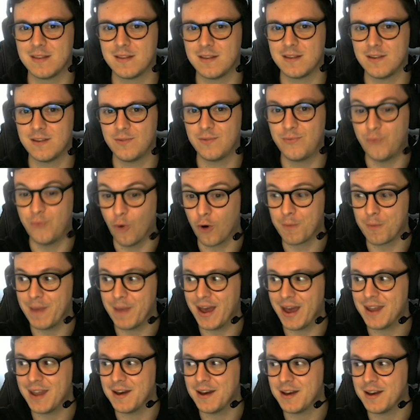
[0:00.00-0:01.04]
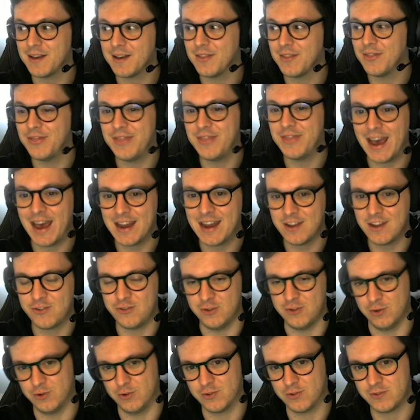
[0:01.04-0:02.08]
4 mana, that is
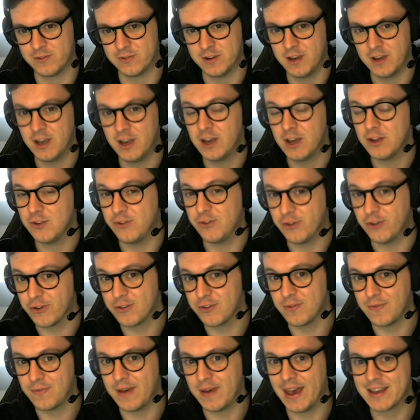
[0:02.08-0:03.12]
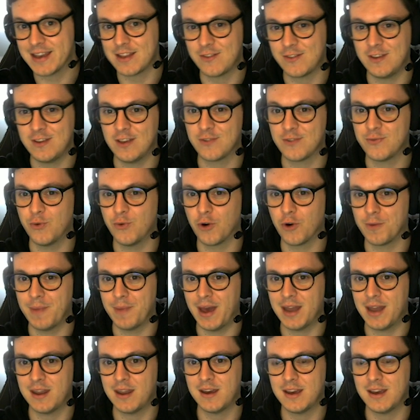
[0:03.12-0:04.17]
huge. Just the fact that she has 4
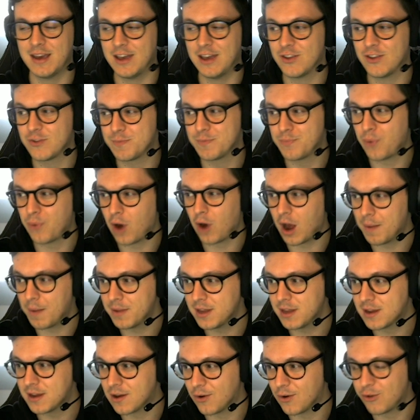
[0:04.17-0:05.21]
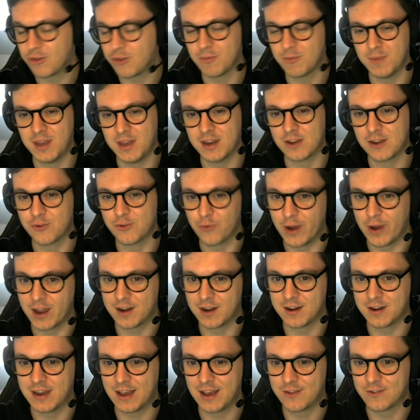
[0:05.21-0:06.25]
mana is probably going to mean that dragon
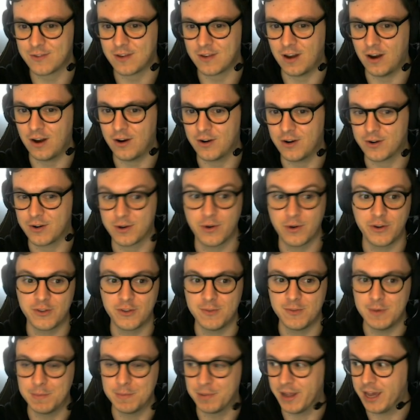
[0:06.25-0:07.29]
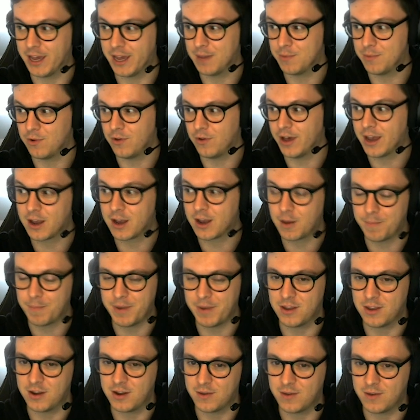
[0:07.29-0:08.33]
decks are going to be playable and
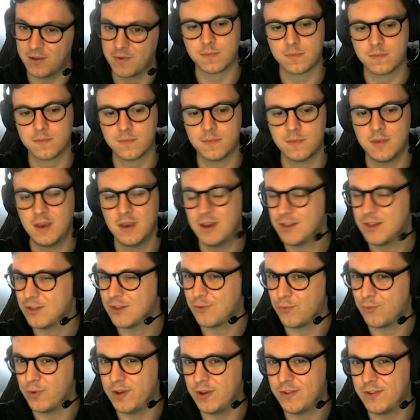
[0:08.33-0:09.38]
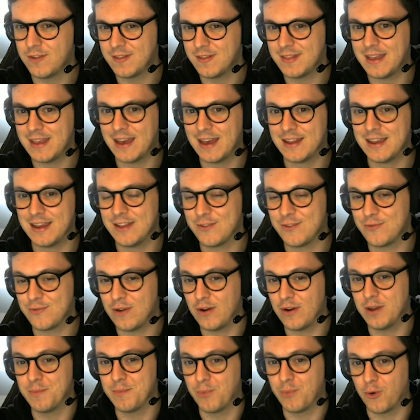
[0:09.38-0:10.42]
competitive. The reason that it's very
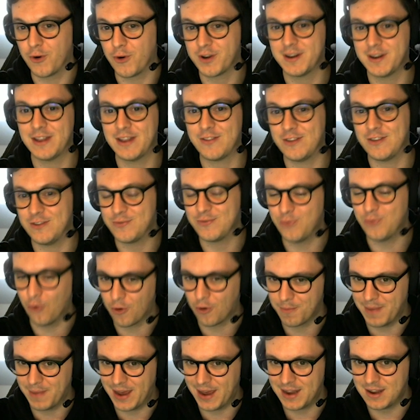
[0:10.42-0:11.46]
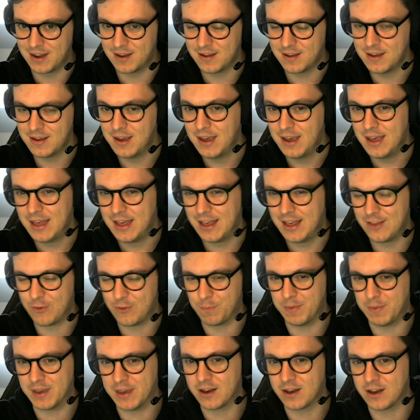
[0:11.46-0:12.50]
important that she's 4 mana is
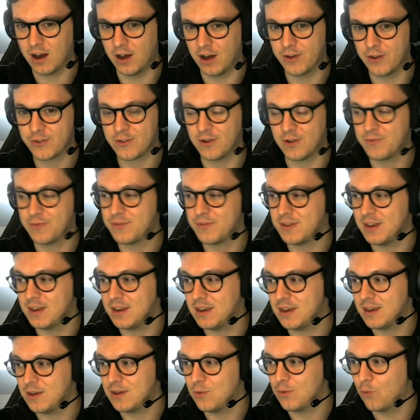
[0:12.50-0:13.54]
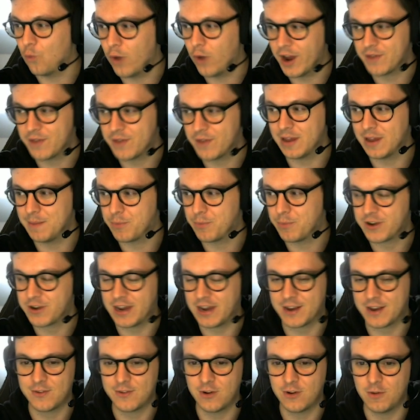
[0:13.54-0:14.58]
because of the White Flame
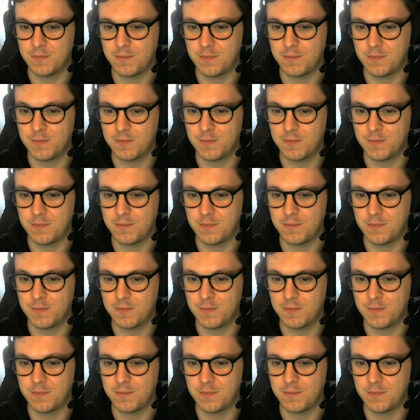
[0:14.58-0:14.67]
Protector